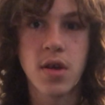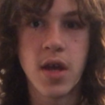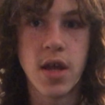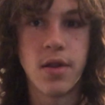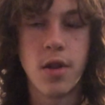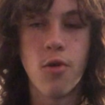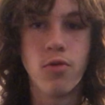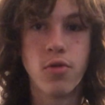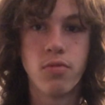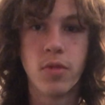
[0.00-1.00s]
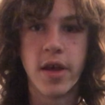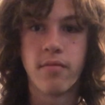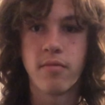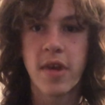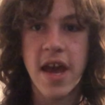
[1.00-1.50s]
and lower, like,
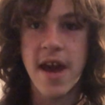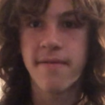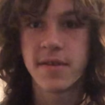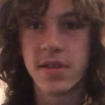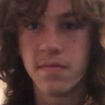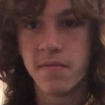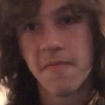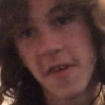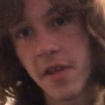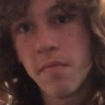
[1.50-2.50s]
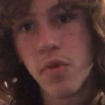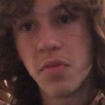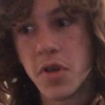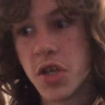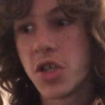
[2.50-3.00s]
calves and feet,
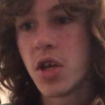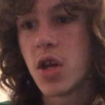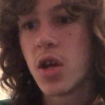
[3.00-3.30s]
pretty much.